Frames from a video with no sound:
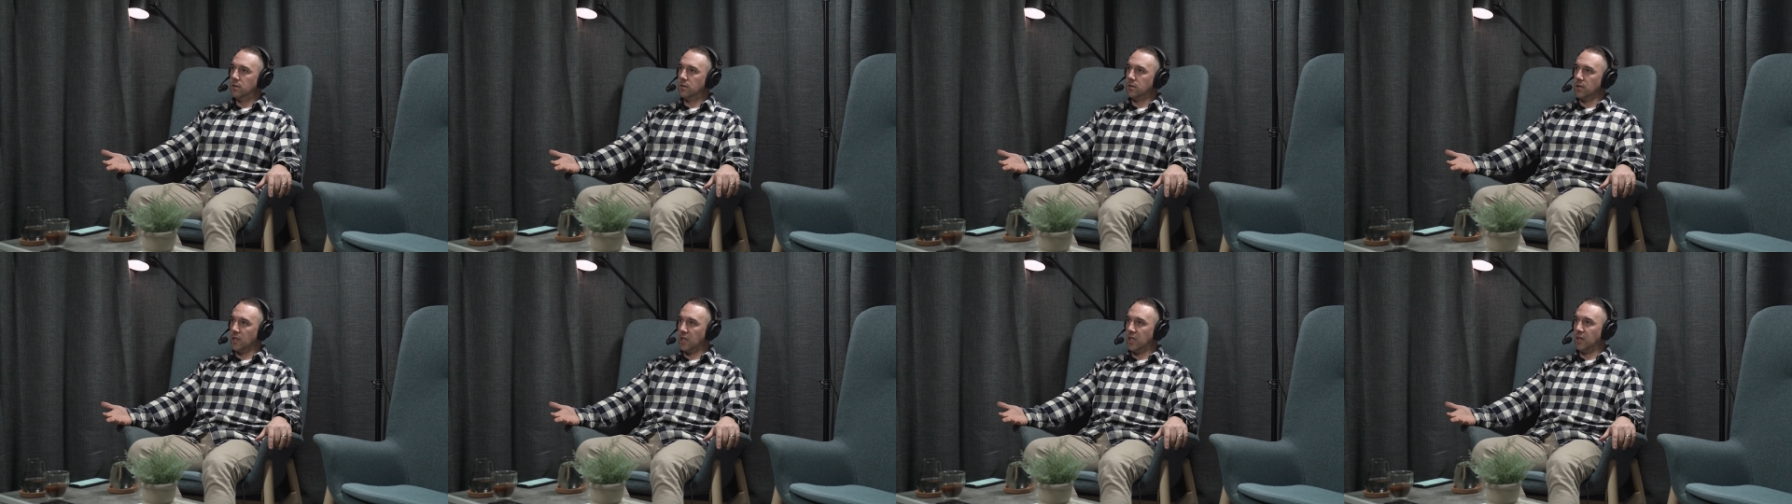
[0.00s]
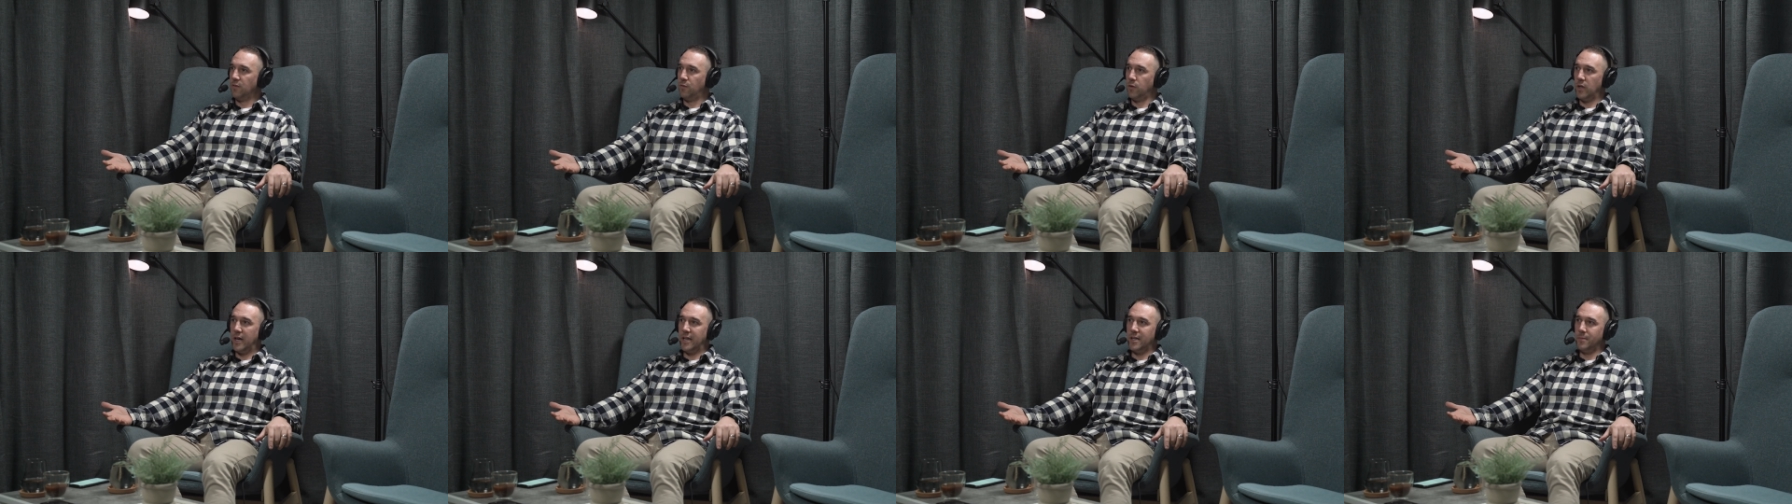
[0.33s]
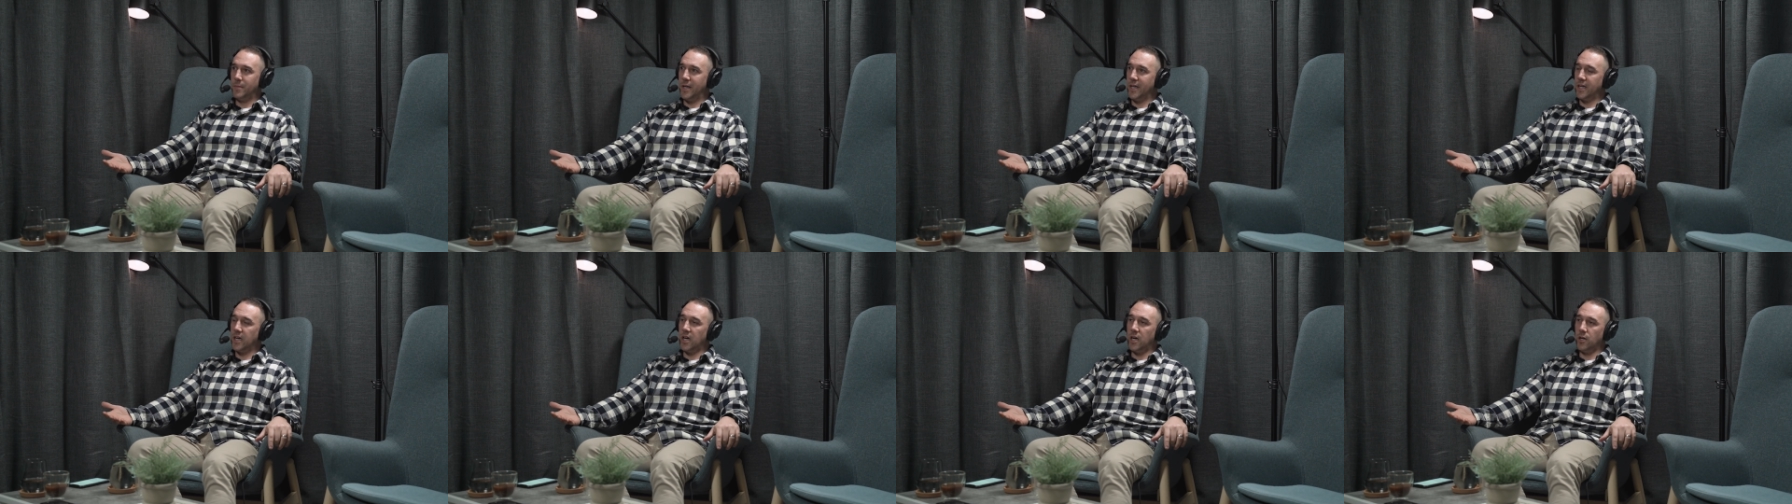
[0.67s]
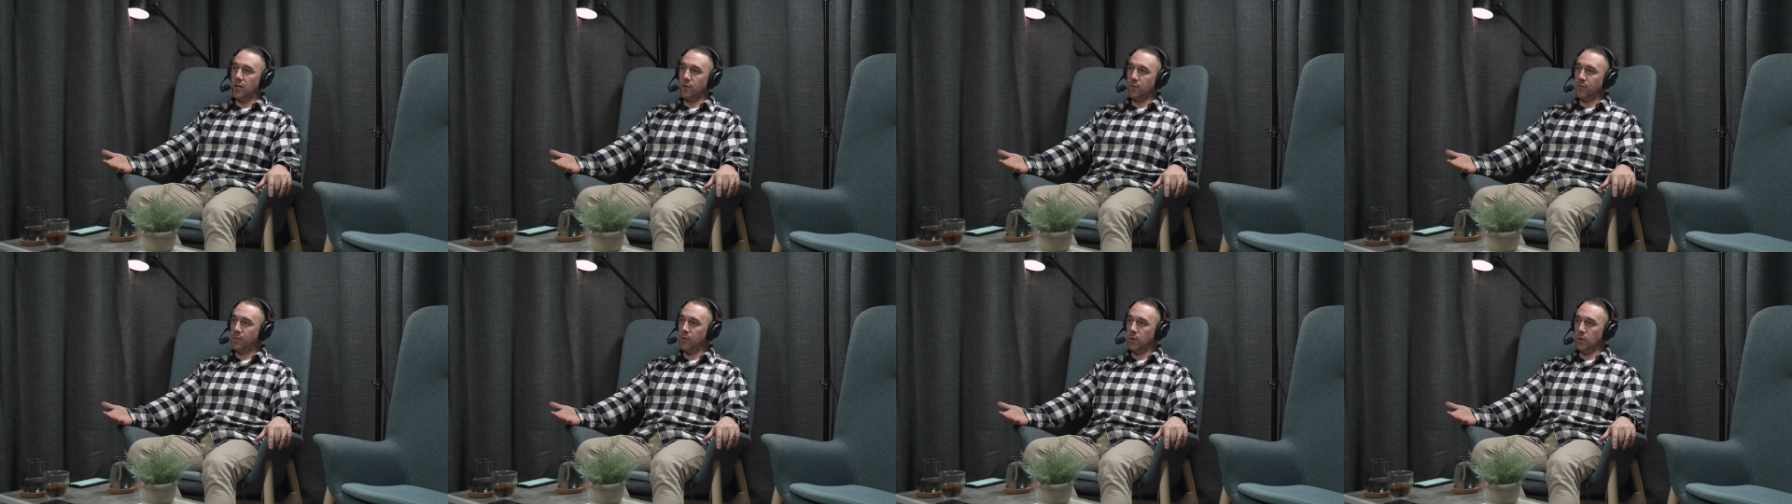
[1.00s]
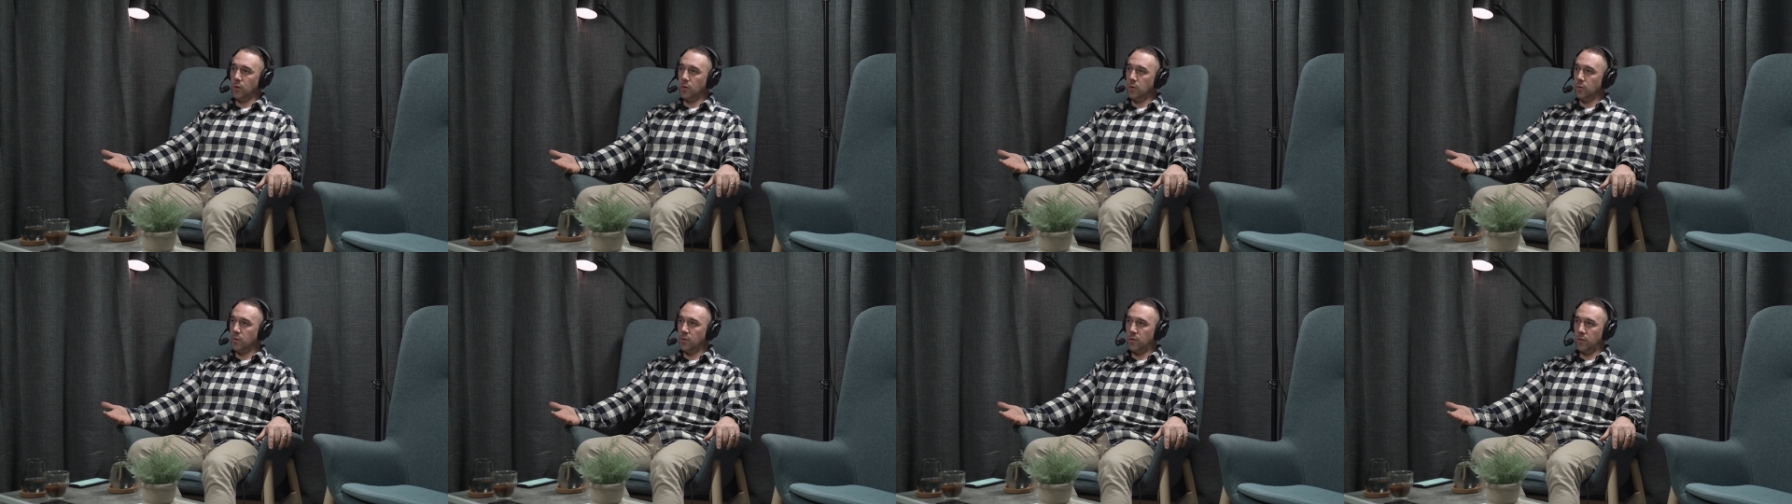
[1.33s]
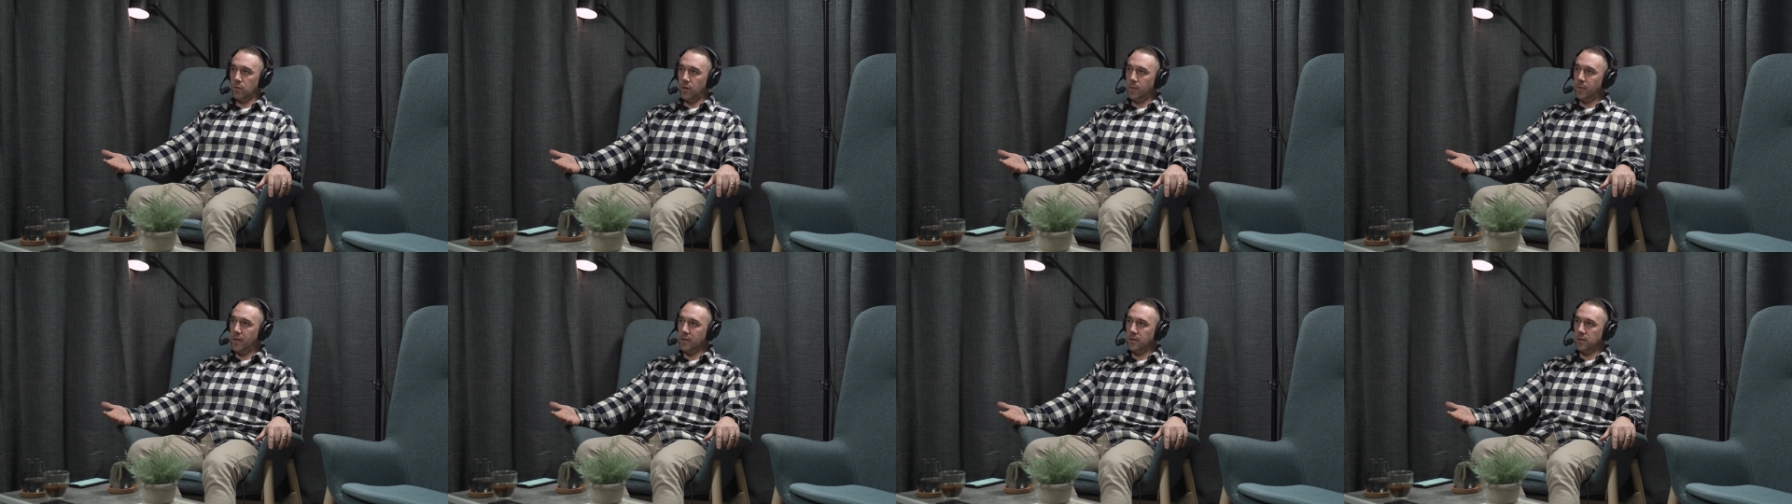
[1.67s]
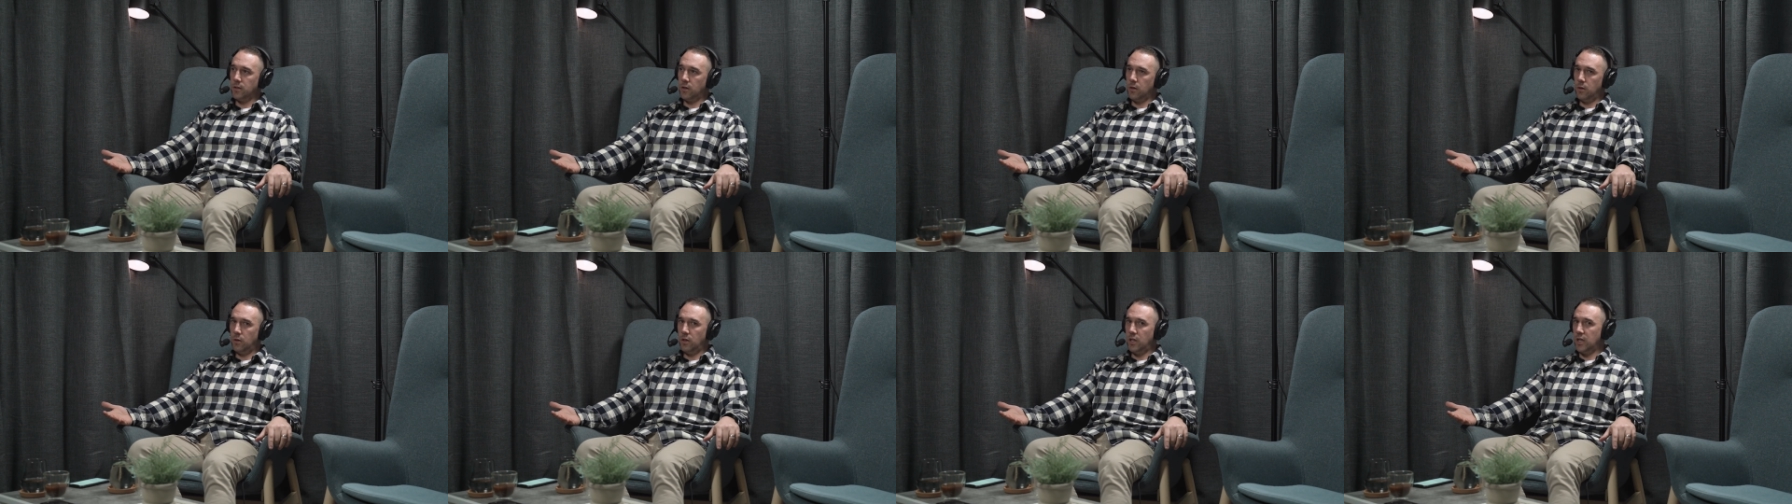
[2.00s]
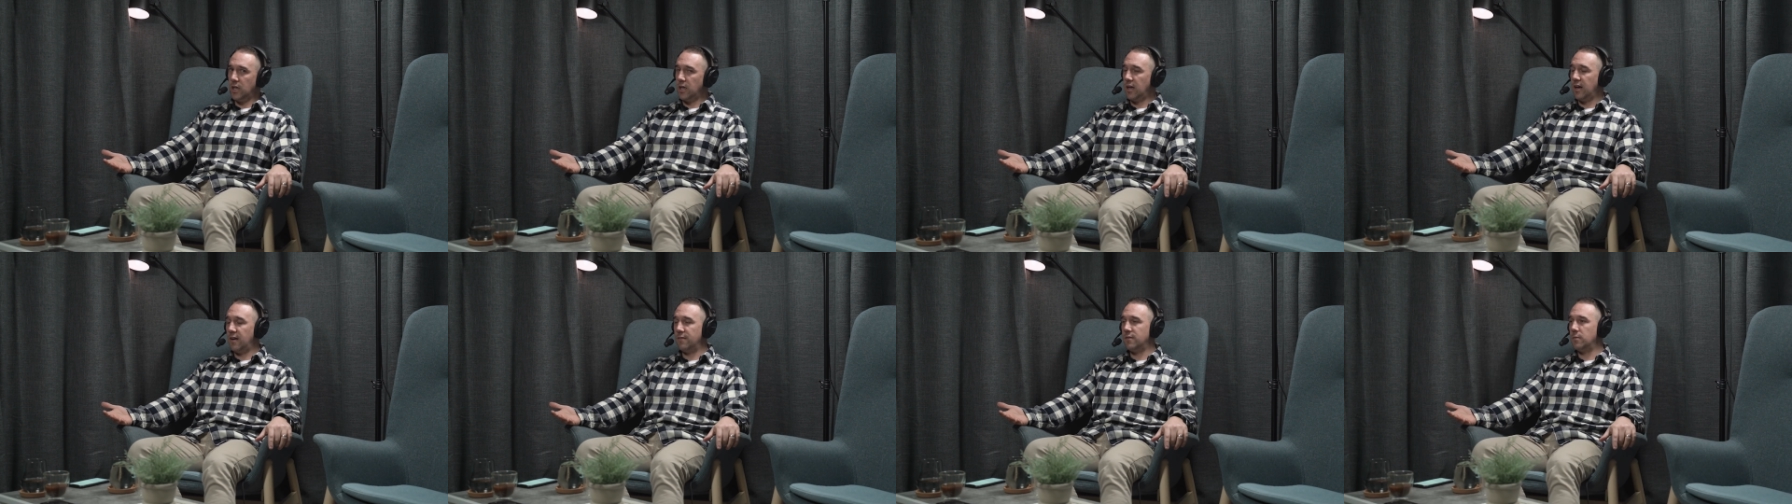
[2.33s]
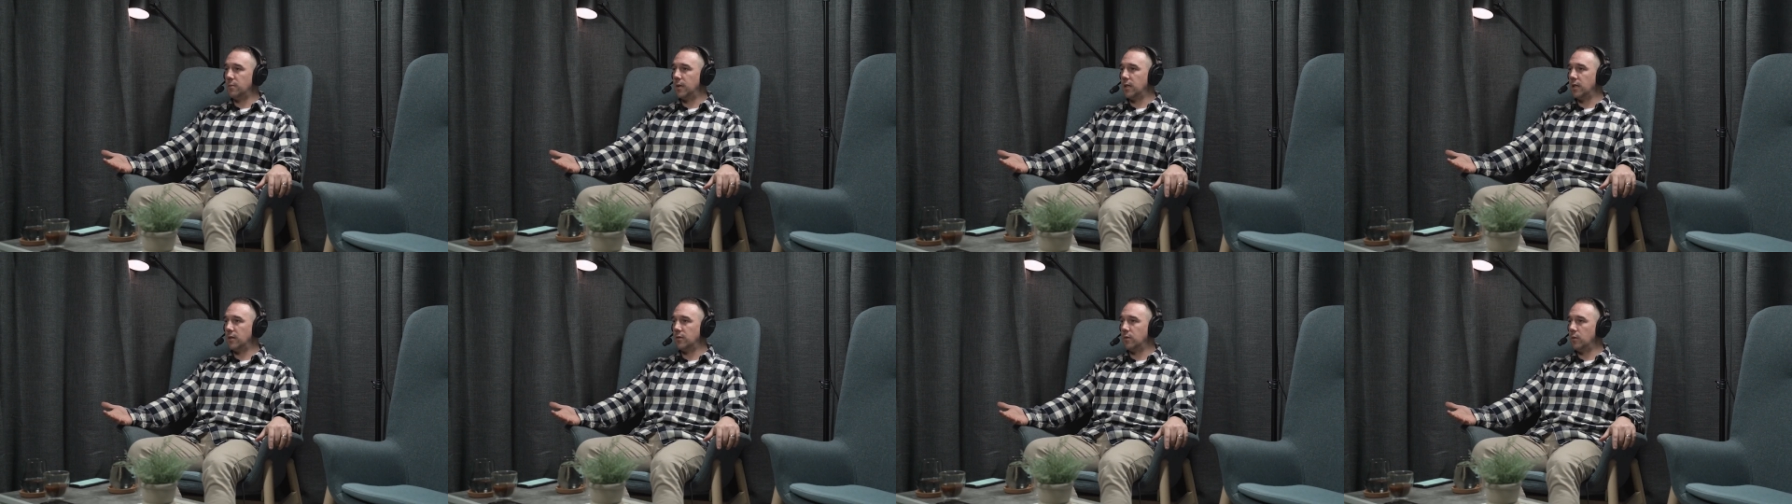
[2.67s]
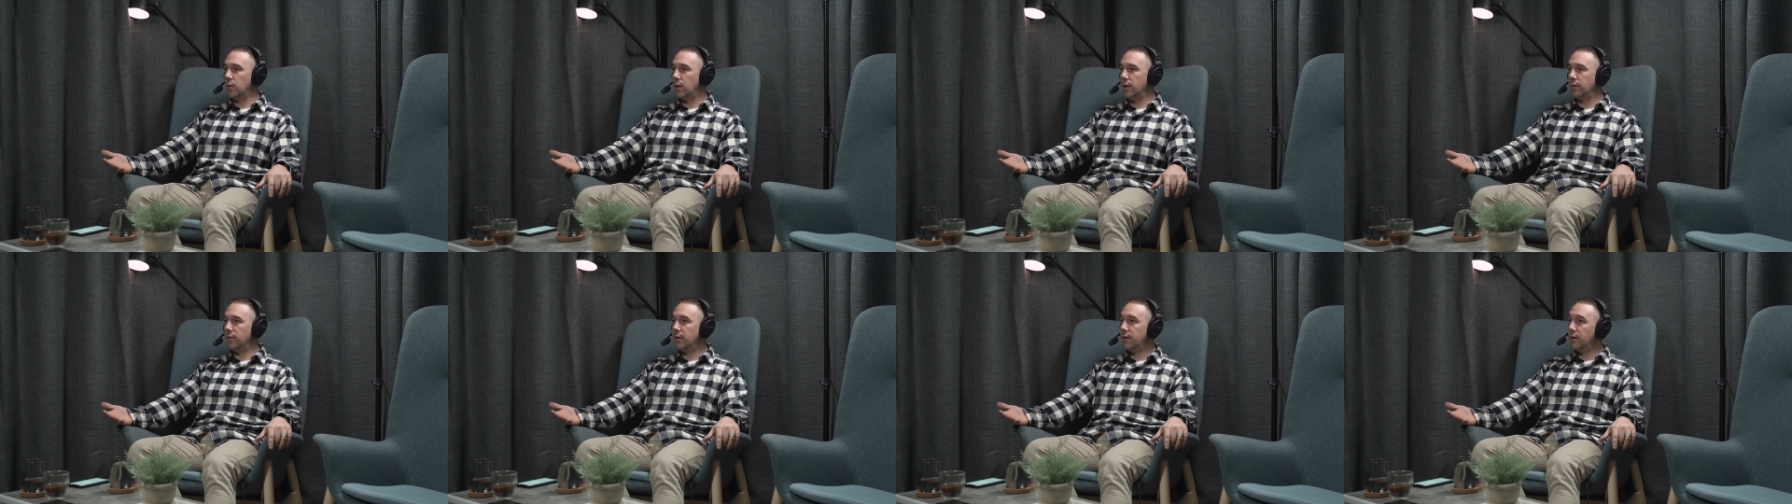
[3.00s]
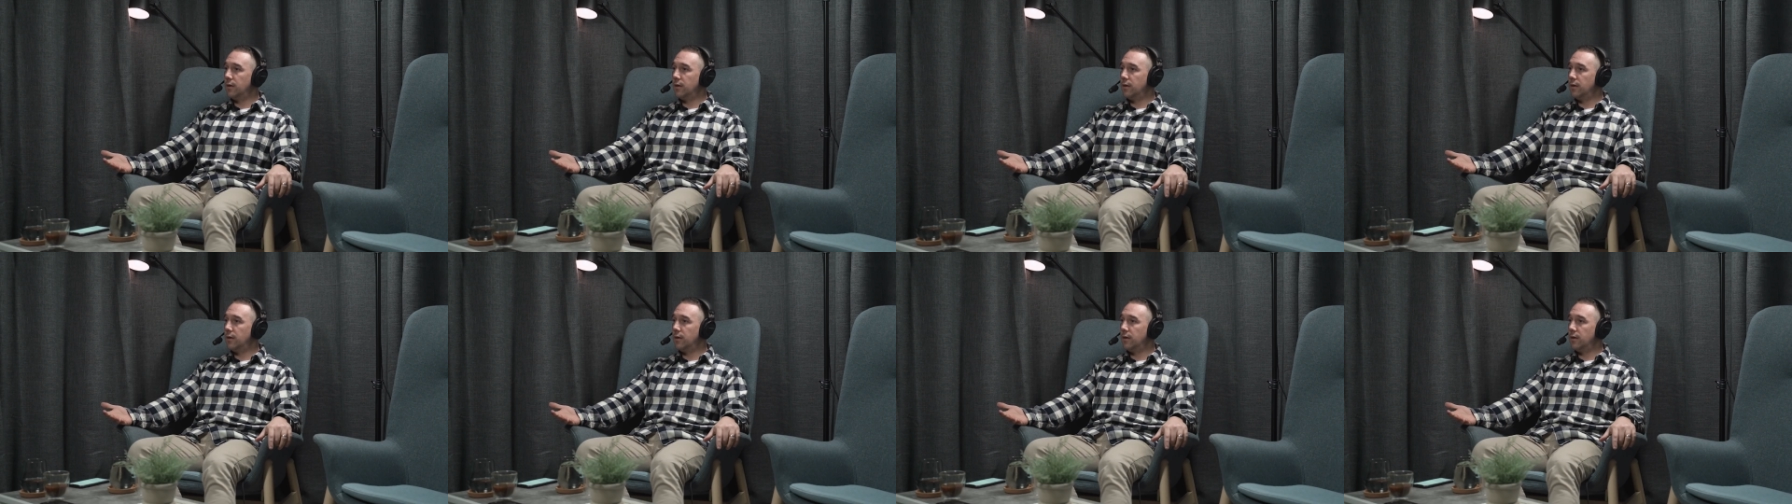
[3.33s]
It's like if you had to make 100 phone calls three months ago, now you have to make 200.